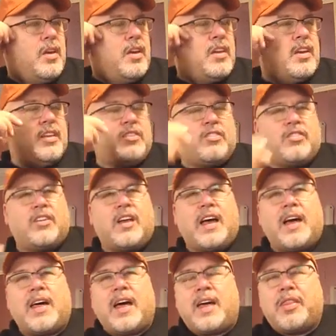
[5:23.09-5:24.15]
gets,
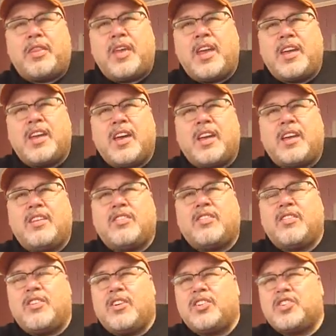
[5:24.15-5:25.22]
I think it gets
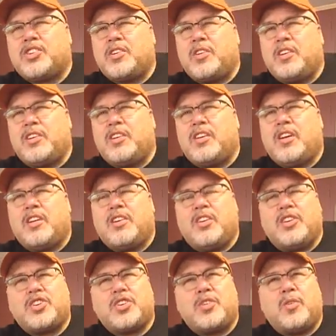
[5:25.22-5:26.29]

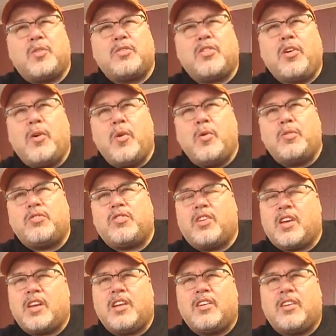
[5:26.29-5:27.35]
additional
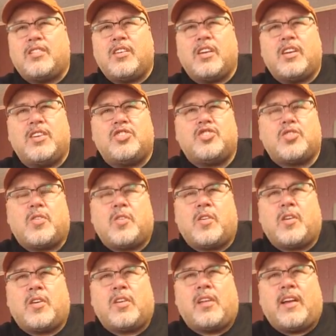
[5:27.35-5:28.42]
toasting. It doesn't get
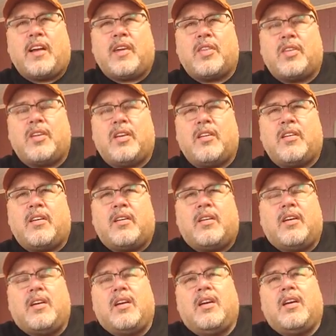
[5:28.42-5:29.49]
charred like the
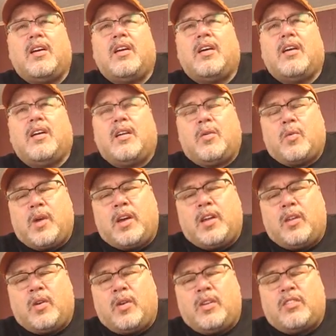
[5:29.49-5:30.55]

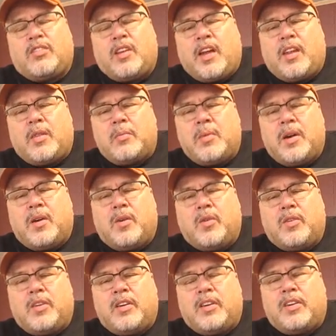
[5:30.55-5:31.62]
regular inside of the barrel
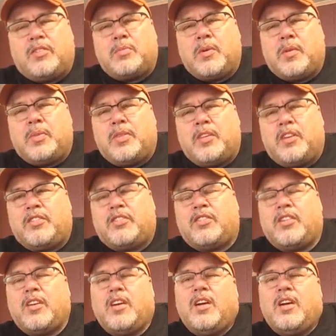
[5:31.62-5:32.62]
does, but this